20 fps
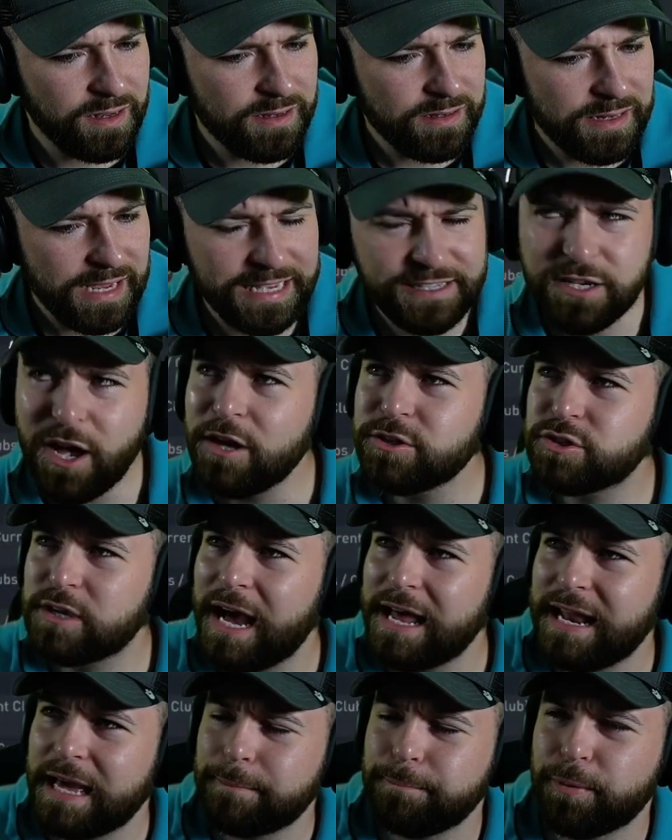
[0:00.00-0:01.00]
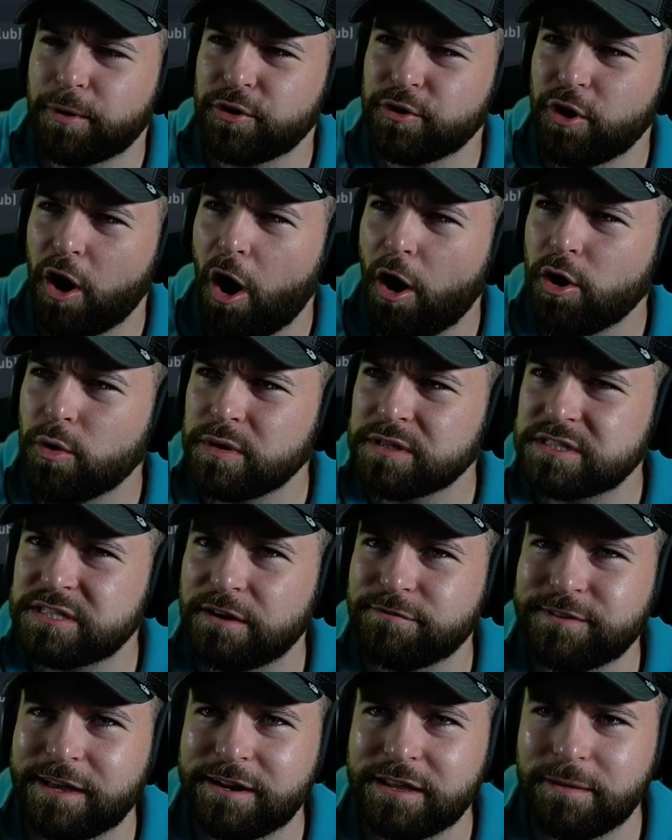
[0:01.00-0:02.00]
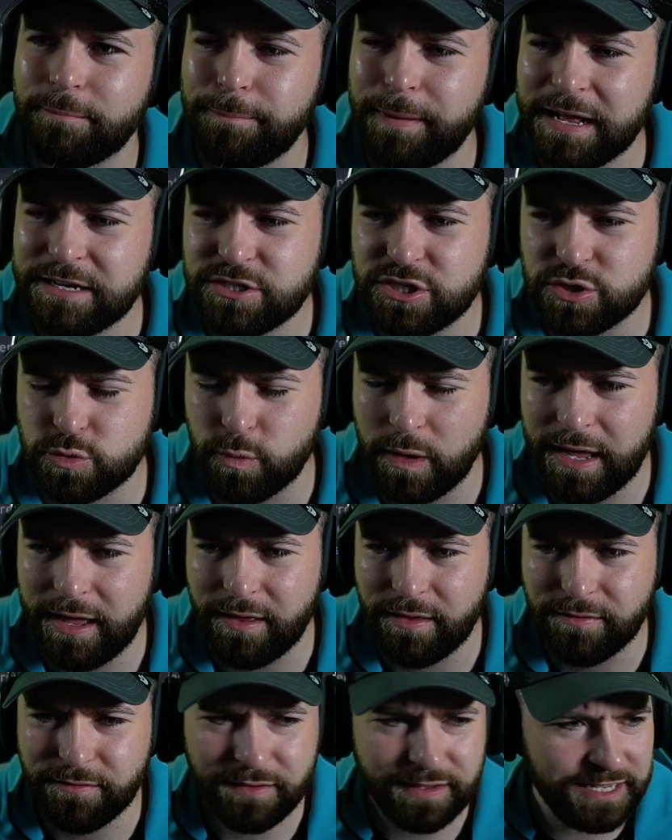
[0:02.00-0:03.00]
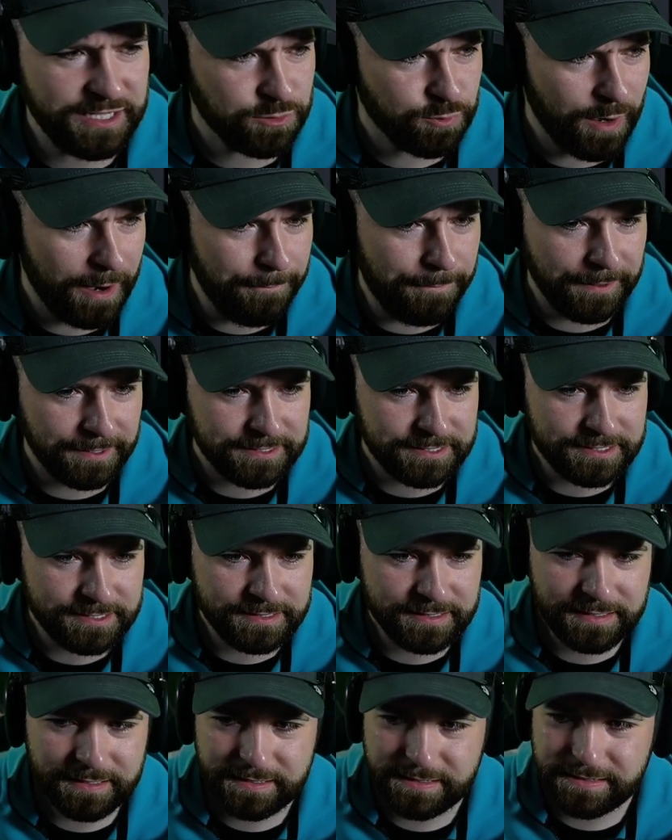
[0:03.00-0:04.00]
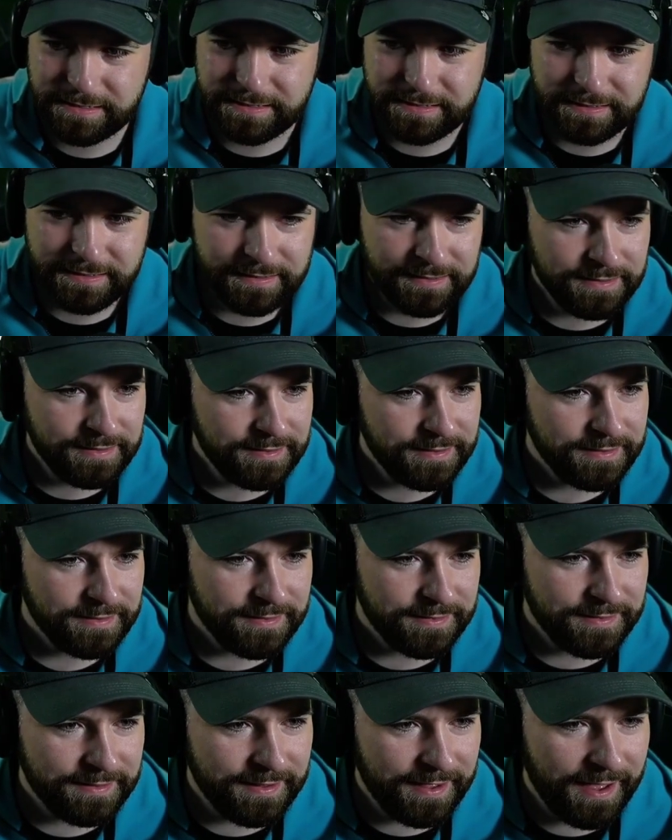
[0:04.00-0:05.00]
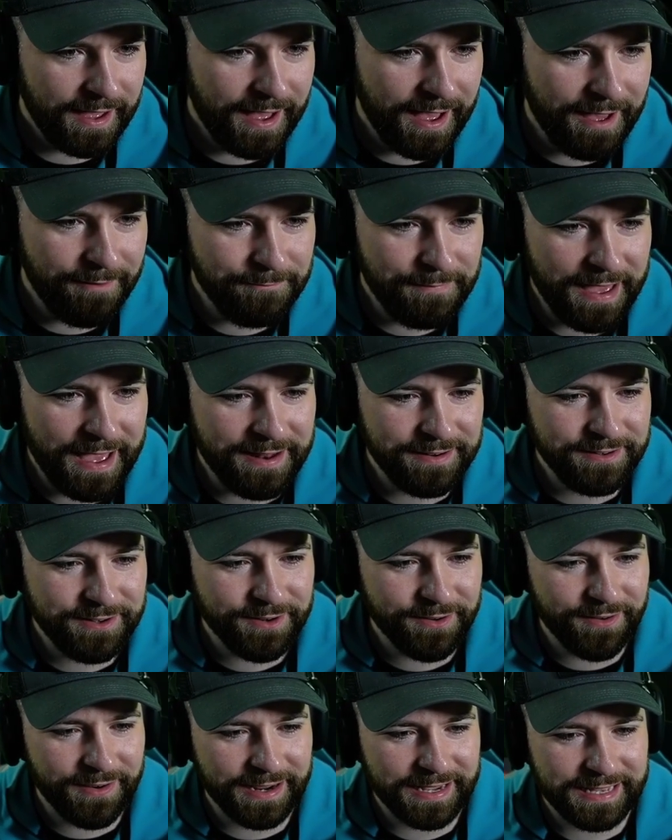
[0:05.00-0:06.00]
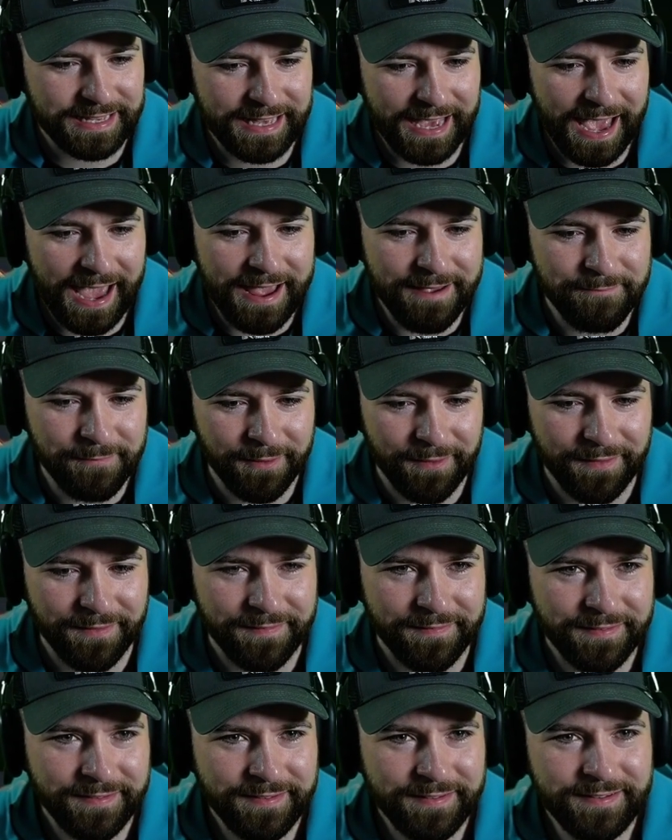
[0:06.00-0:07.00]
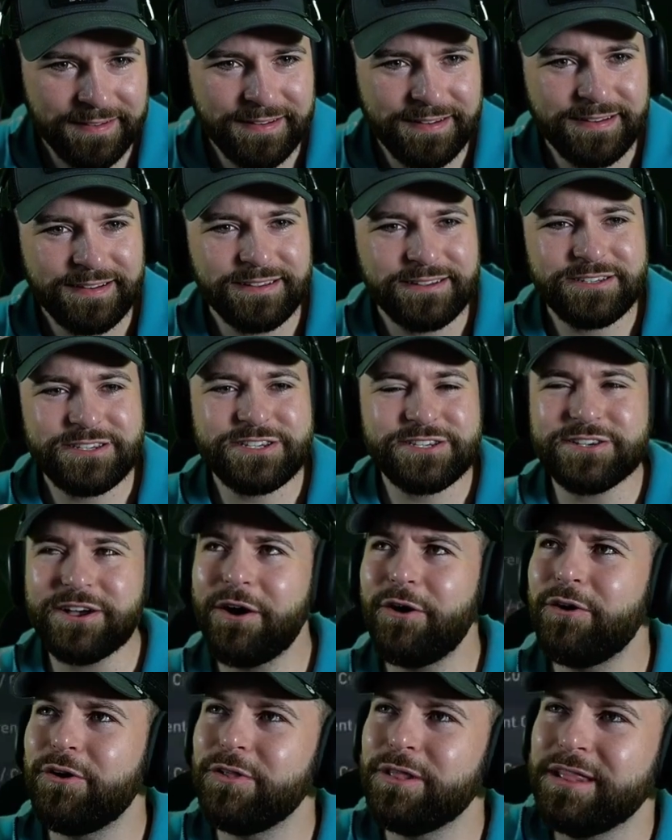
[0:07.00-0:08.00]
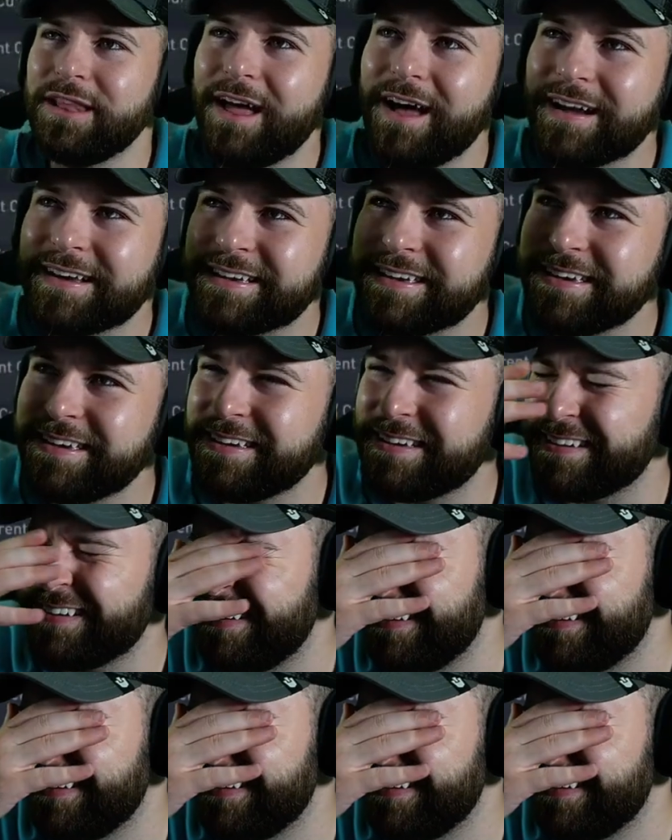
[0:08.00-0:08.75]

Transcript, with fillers: He's also got, like, Bernardo and stuff down on the bench as well. His red picks. Nah, man, you're a gamer. So lucky.